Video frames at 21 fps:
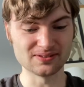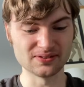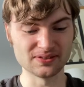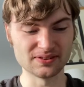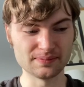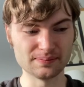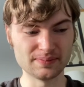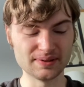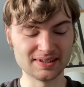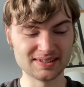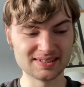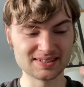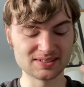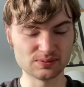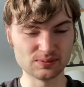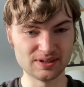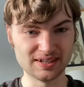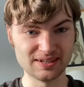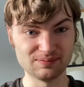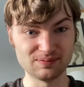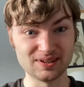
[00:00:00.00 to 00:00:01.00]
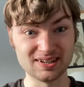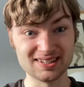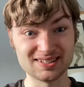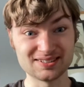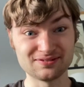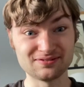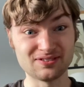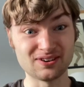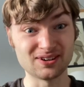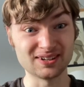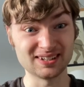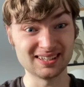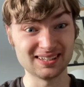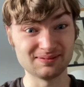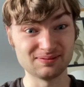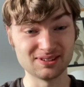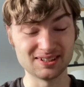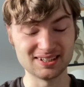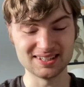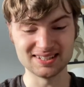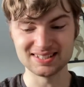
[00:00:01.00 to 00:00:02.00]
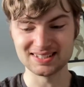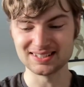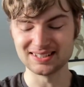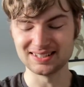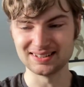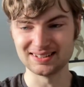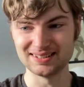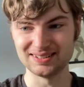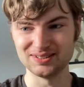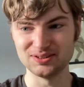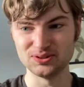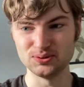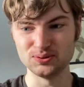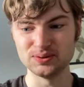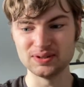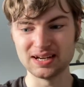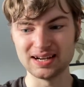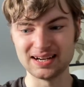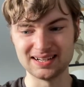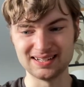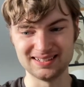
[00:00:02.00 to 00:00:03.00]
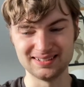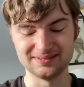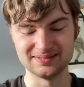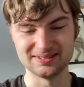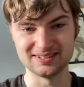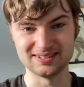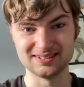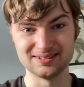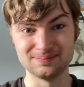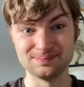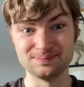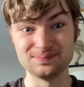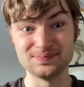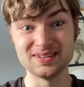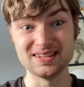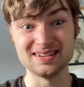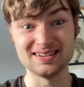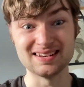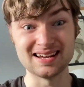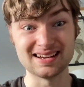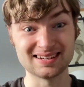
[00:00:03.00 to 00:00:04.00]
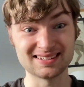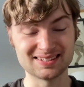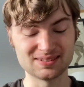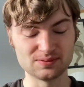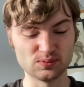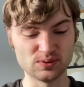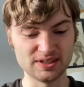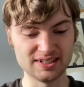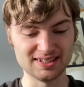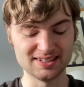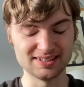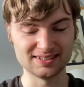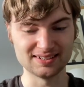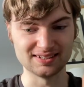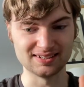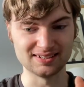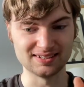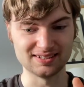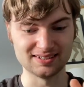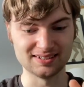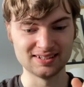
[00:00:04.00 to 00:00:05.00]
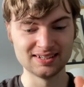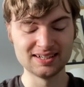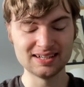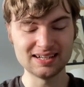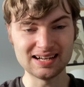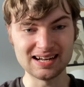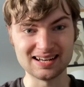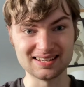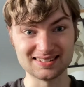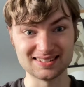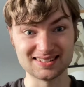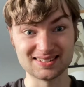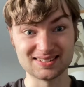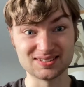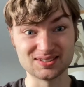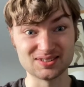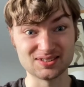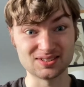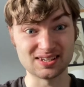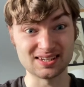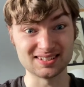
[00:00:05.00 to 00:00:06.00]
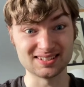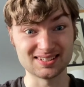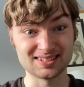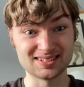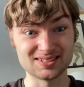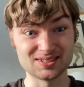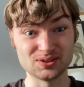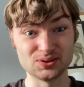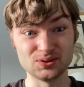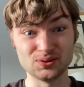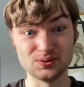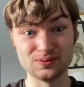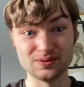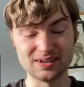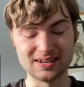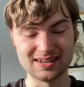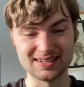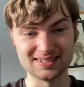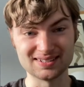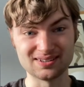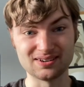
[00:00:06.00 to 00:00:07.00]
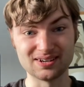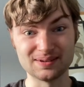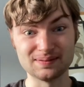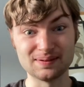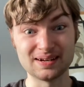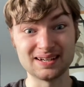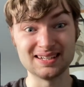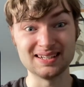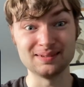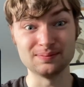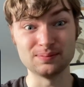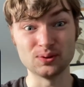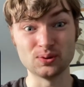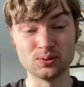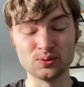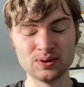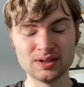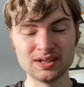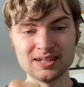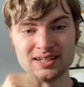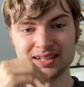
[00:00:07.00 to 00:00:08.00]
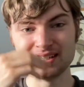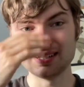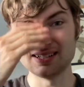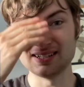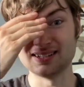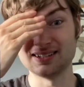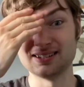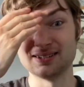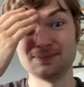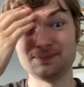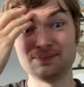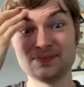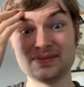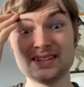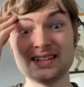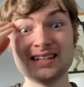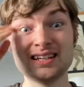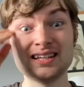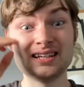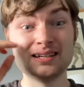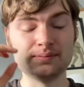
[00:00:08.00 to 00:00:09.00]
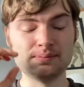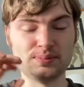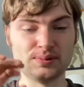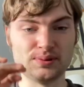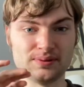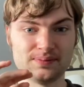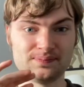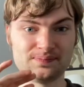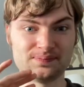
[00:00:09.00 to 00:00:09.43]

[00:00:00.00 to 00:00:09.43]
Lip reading: the big screen when it's finally released in the UK next week, as soon as I'm able. But